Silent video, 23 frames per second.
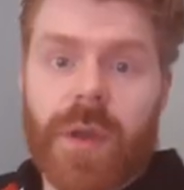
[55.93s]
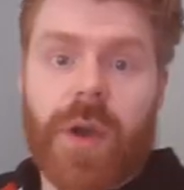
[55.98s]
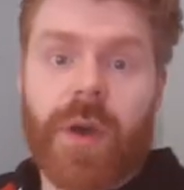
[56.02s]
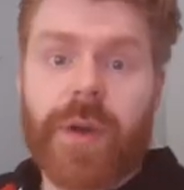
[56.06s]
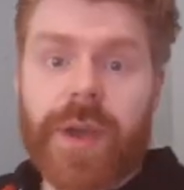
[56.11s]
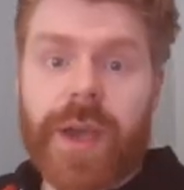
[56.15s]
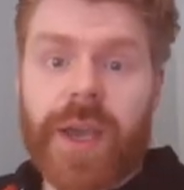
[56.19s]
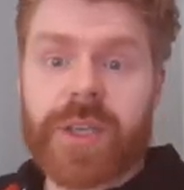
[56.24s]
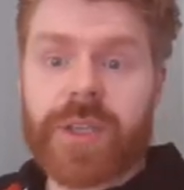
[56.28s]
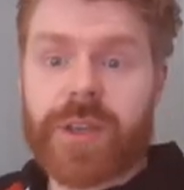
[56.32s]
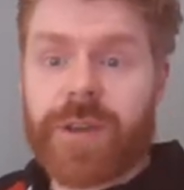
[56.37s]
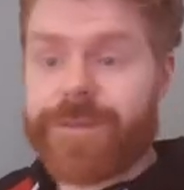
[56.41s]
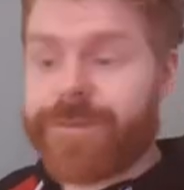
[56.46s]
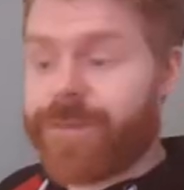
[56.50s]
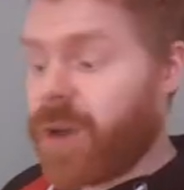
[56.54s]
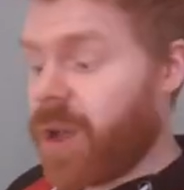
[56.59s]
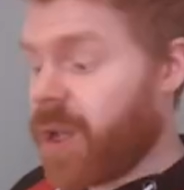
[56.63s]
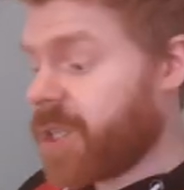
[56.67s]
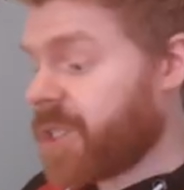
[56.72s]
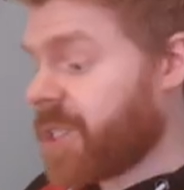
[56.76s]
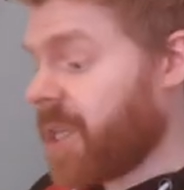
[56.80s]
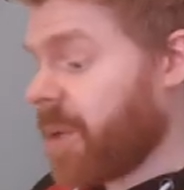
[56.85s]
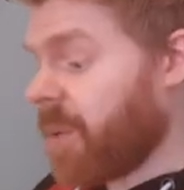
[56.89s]
Okay, so
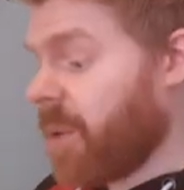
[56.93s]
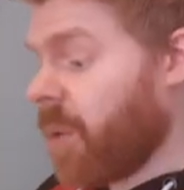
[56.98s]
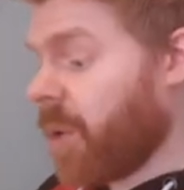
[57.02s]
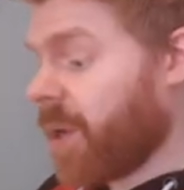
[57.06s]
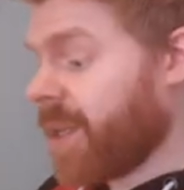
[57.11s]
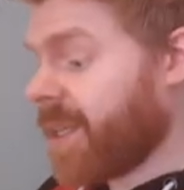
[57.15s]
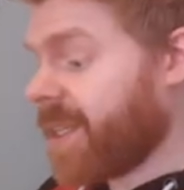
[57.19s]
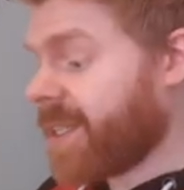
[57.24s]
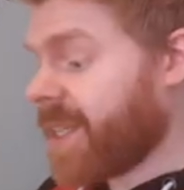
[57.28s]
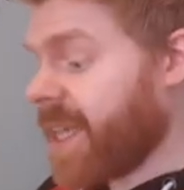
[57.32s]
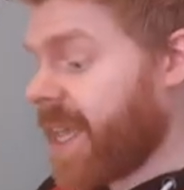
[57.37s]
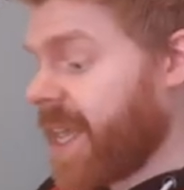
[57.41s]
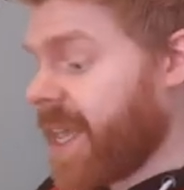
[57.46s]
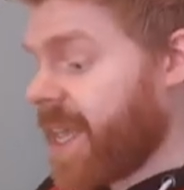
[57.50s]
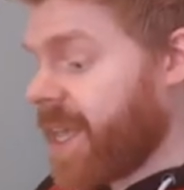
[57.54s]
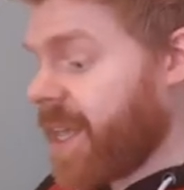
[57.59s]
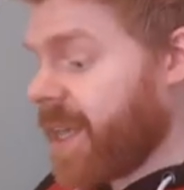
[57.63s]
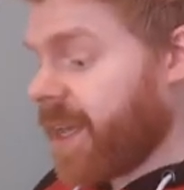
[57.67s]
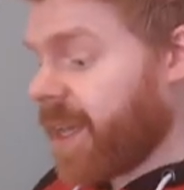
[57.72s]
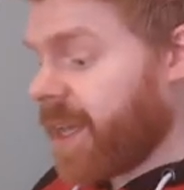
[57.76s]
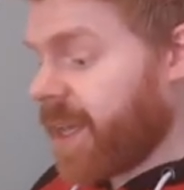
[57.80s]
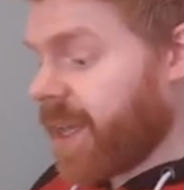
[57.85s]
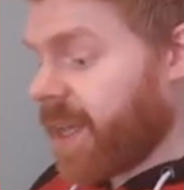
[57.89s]
first thing we want to
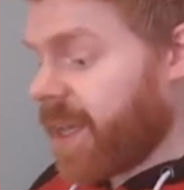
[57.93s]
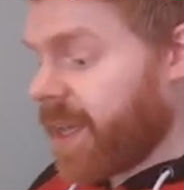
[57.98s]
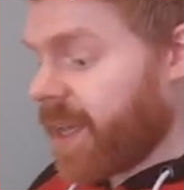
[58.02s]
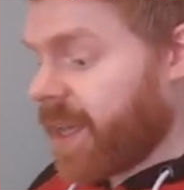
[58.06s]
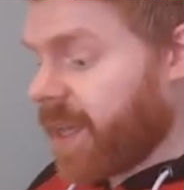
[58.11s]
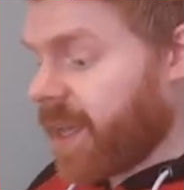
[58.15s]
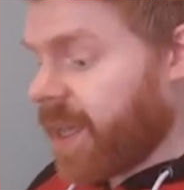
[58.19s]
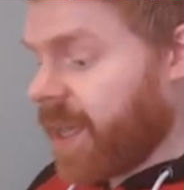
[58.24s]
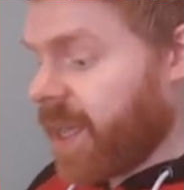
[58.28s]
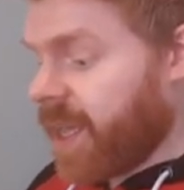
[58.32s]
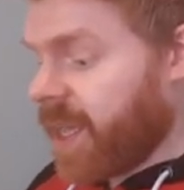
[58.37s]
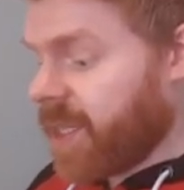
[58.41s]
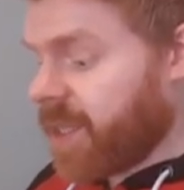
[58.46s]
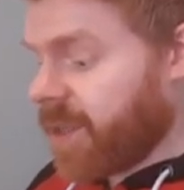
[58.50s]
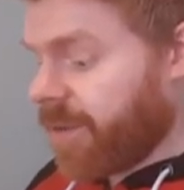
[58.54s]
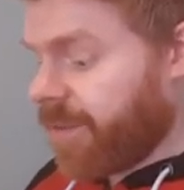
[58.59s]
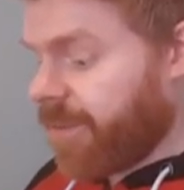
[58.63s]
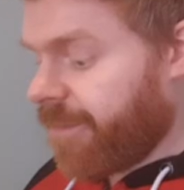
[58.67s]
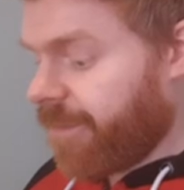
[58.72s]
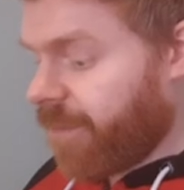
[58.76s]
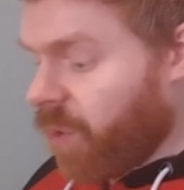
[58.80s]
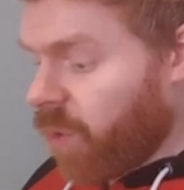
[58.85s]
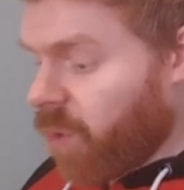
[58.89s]
see is
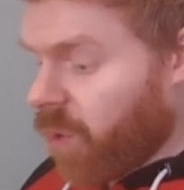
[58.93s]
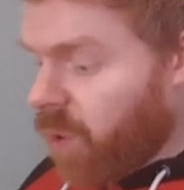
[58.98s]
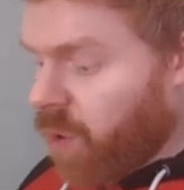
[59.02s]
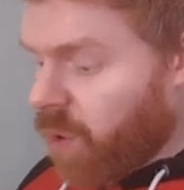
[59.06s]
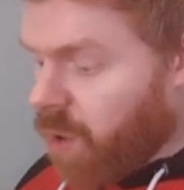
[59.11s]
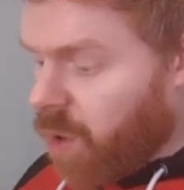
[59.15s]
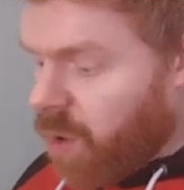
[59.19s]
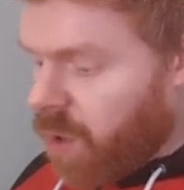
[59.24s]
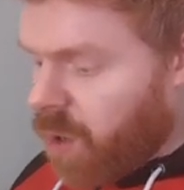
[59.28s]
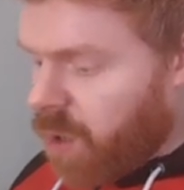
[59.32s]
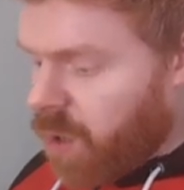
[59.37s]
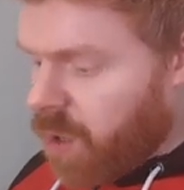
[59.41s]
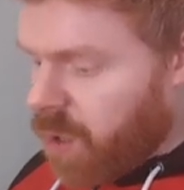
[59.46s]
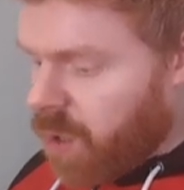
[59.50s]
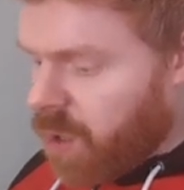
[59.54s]
4.